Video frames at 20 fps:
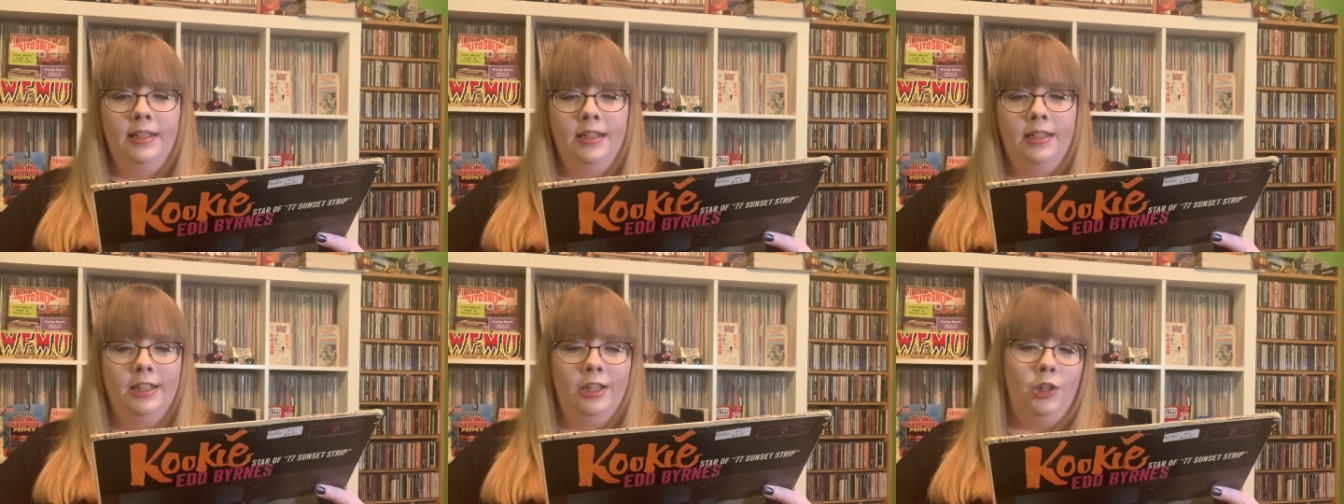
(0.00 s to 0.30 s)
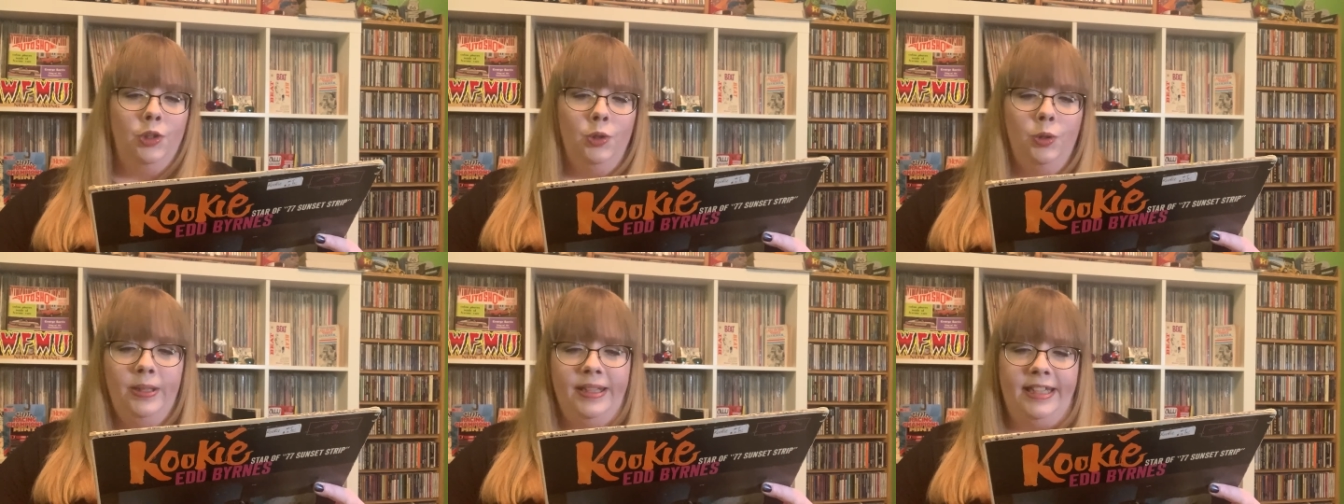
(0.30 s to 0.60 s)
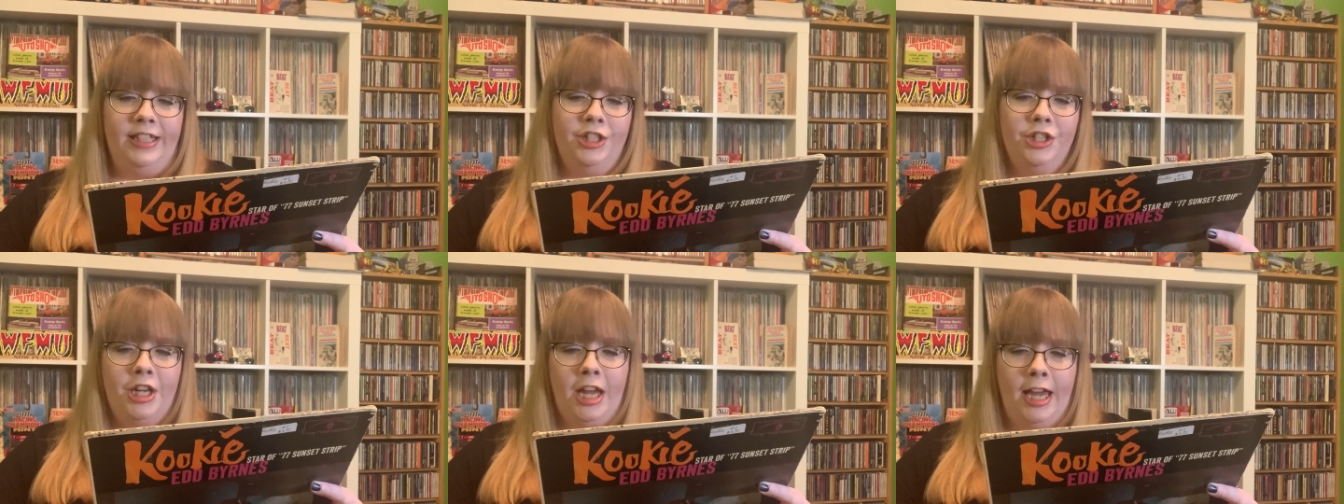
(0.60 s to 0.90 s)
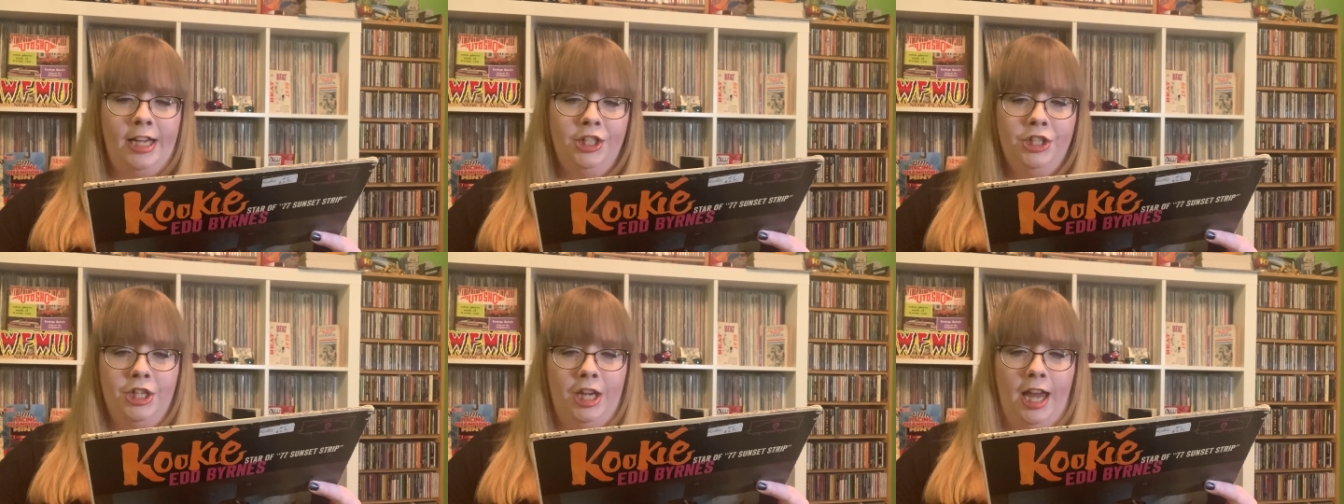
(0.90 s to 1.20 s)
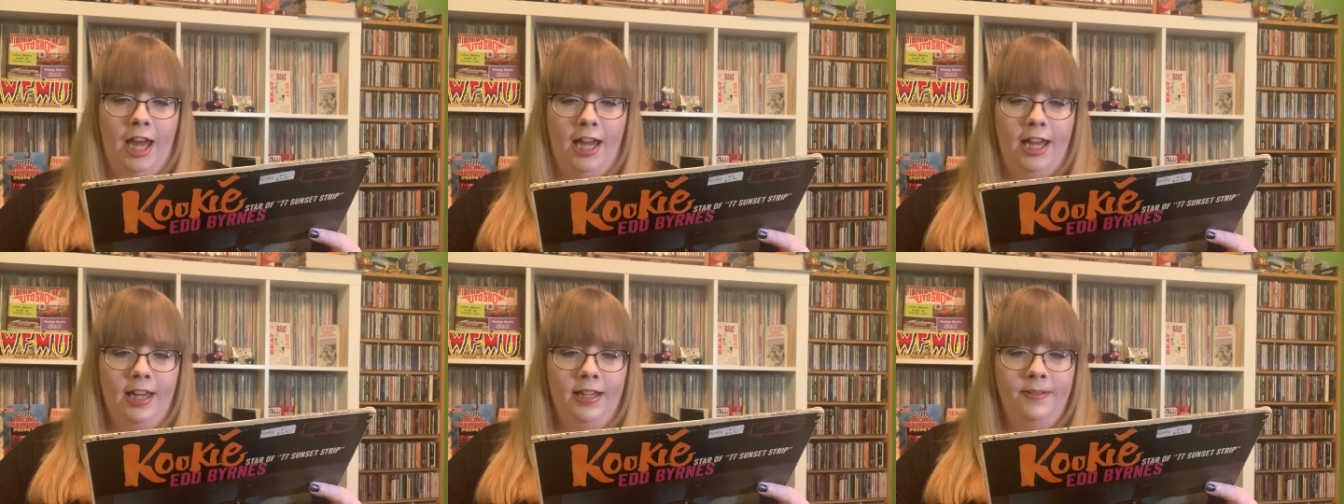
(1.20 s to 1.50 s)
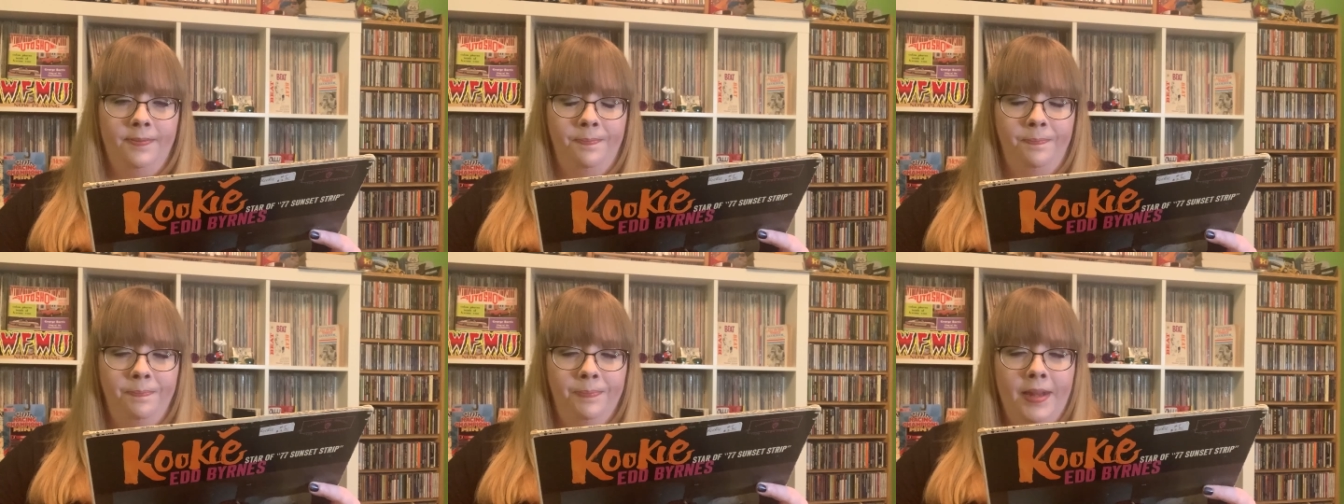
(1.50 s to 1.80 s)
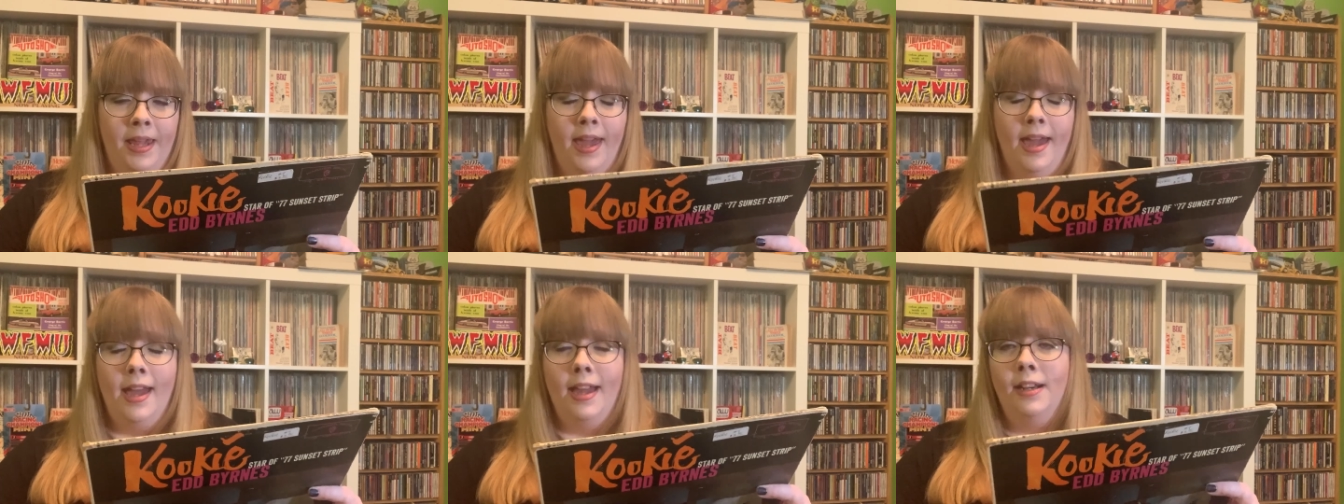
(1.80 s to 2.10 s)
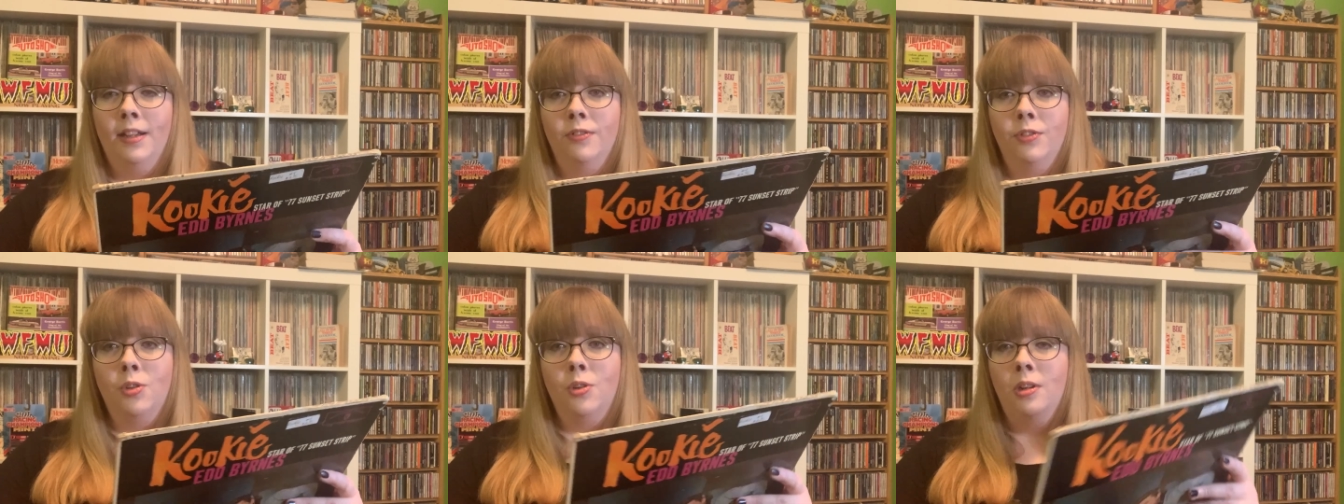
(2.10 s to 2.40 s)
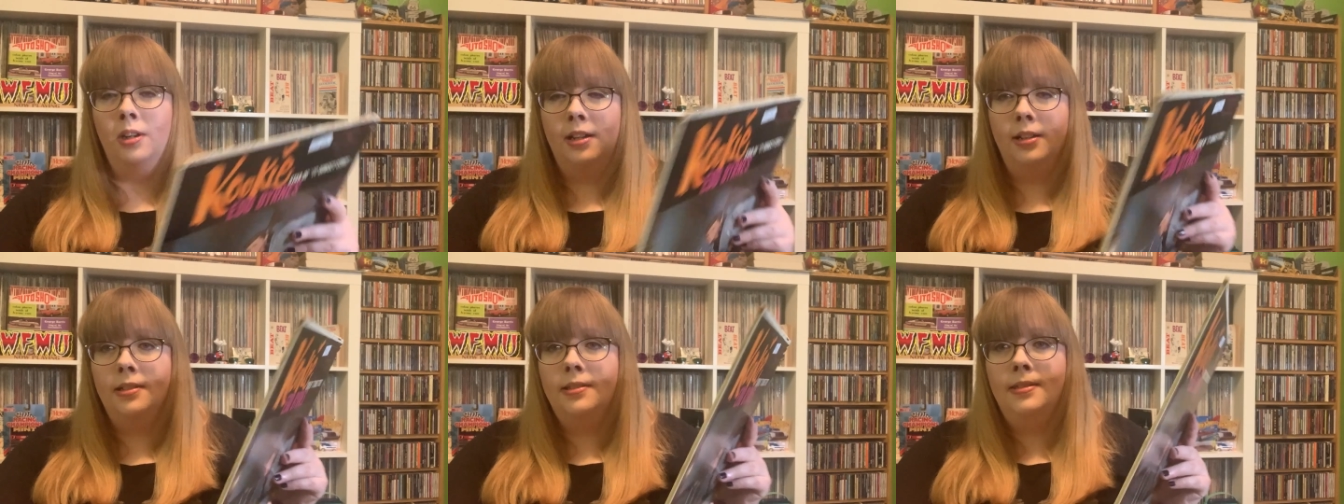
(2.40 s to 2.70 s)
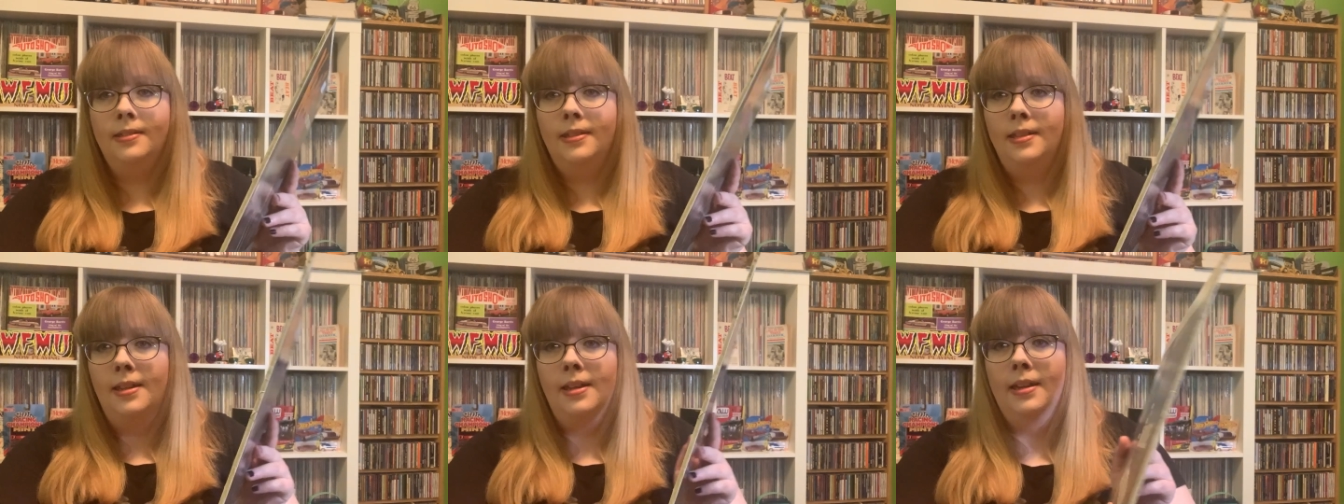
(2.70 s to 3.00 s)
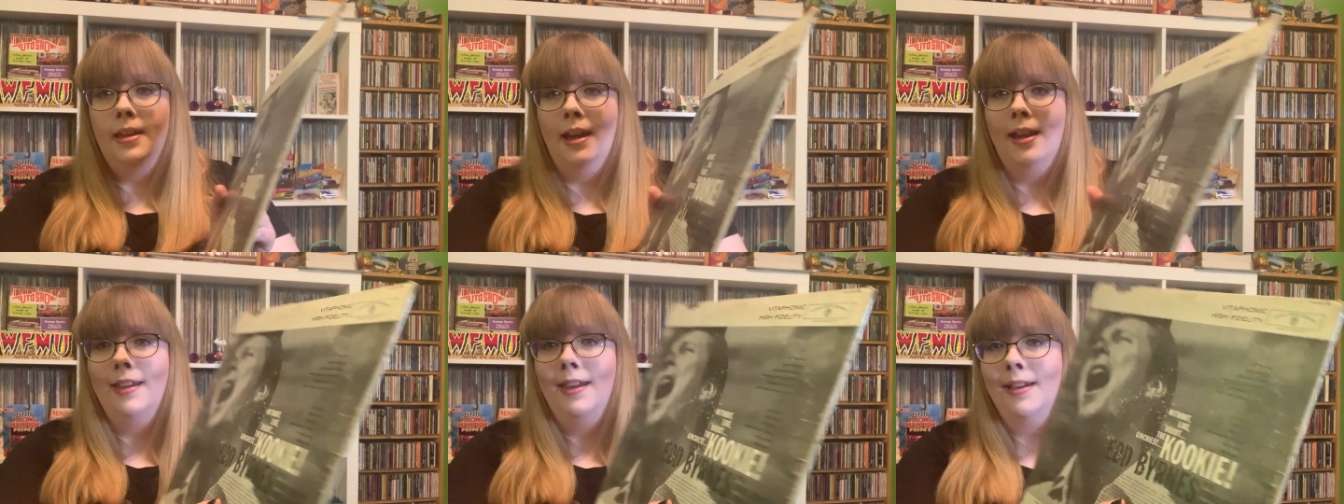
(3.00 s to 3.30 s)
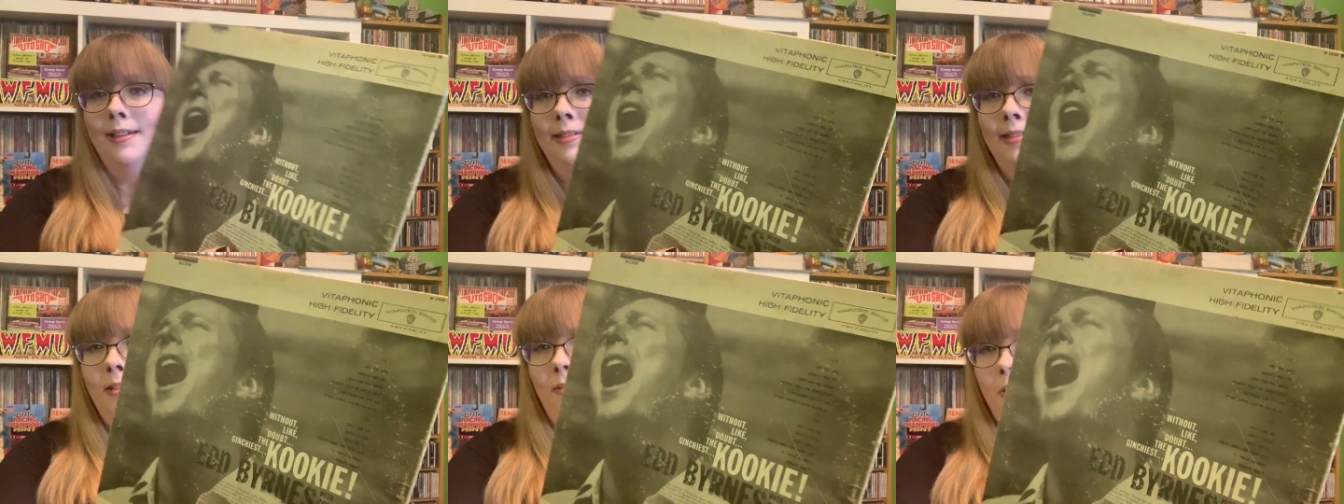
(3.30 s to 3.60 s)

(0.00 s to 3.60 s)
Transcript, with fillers: the Kookie Cha-Cha, and of course the, I guess you